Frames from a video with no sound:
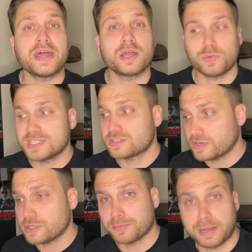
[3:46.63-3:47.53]
I went
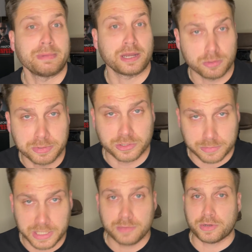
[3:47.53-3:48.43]
straight to my Metal
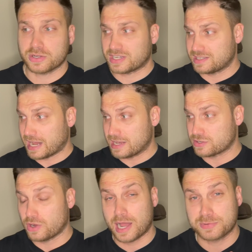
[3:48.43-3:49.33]
Pilgrim inbox and I
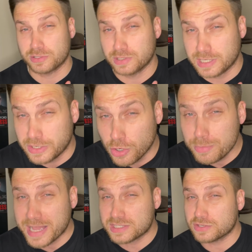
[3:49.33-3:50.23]
saw absolutely no
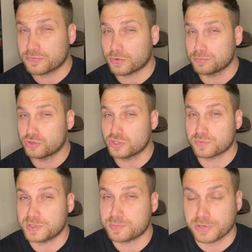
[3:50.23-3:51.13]
message from
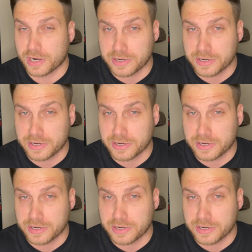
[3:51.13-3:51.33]
Judas Priest PR